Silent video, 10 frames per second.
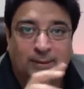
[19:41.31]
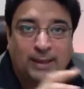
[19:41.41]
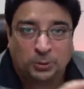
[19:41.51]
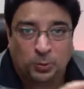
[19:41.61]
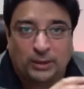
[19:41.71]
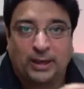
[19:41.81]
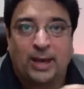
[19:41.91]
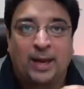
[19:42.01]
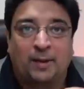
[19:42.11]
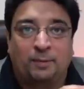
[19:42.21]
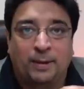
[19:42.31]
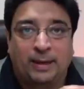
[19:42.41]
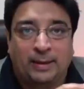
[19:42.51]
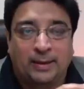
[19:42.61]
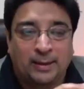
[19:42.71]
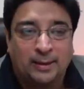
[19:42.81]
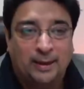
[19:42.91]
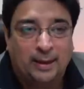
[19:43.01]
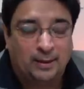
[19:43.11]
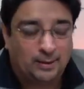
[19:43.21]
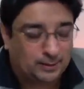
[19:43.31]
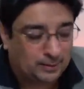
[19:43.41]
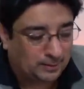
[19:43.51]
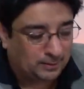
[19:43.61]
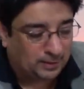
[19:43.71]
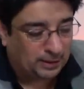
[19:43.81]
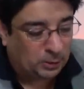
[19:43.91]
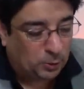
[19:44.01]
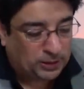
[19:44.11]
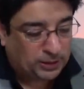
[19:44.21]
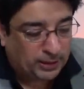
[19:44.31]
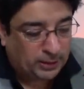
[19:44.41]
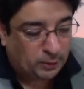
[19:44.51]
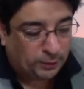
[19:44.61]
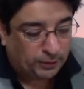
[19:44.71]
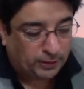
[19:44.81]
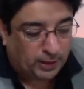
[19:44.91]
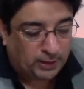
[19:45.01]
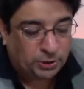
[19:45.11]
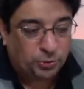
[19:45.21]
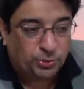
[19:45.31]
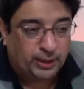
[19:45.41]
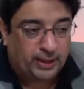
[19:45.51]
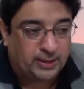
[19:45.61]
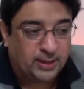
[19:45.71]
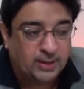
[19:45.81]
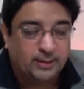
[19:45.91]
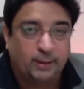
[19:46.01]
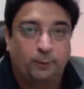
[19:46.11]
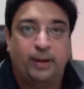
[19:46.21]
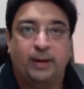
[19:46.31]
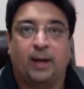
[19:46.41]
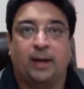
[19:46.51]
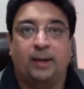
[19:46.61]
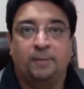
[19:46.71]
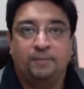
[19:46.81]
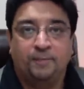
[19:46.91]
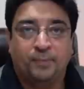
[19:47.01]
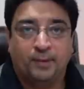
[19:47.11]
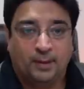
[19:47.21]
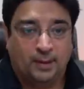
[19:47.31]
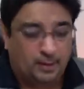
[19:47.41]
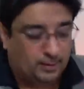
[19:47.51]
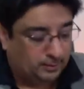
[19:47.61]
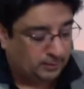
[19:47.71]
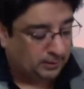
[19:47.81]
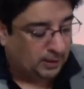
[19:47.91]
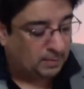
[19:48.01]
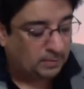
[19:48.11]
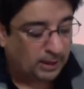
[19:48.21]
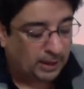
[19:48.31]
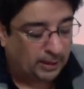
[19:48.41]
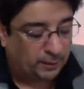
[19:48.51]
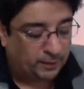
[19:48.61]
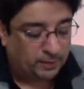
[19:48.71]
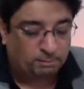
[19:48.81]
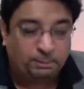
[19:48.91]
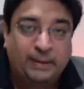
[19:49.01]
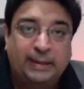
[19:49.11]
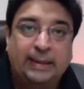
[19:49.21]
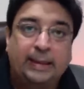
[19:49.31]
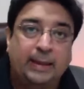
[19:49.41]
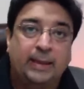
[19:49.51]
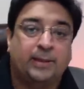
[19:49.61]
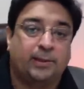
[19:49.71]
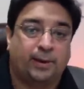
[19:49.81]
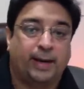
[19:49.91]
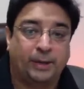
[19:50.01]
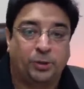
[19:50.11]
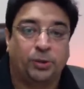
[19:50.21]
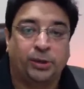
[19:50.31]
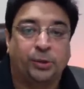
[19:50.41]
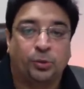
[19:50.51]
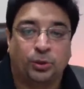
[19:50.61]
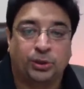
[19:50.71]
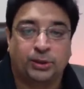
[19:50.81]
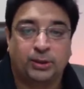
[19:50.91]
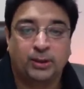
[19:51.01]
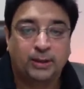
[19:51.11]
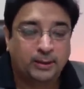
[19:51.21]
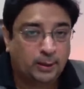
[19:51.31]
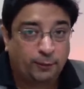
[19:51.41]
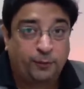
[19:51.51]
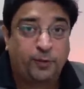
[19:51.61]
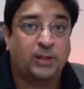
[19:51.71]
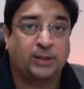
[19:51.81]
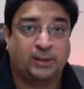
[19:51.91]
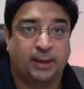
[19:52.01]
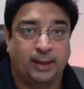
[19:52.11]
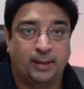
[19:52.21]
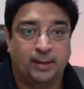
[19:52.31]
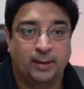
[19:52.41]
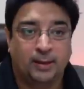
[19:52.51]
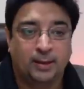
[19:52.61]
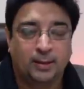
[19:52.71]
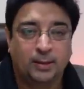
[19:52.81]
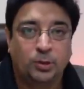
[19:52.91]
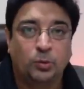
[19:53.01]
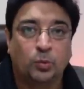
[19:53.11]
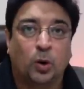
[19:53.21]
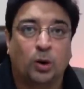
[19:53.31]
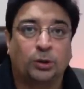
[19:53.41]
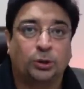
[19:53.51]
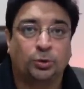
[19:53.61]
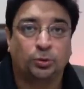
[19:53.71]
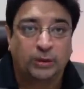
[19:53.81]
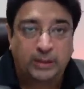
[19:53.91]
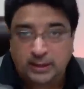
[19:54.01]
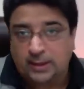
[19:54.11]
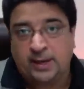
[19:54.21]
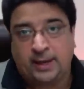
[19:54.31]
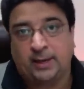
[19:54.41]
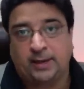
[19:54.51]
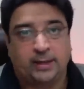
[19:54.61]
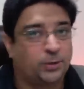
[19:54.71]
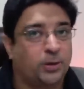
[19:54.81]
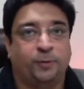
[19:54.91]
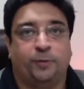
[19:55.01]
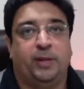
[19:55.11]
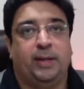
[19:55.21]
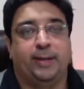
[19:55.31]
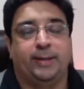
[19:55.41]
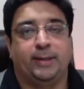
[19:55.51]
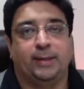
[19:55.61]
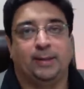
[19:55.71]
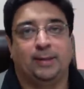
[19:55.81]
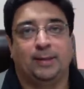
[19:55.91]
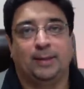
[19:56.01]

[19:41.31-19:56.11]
that's what I have been requesting you for the last 2 days, that when I come live, please write your notes. The first thing you want to learn here is not freelancing.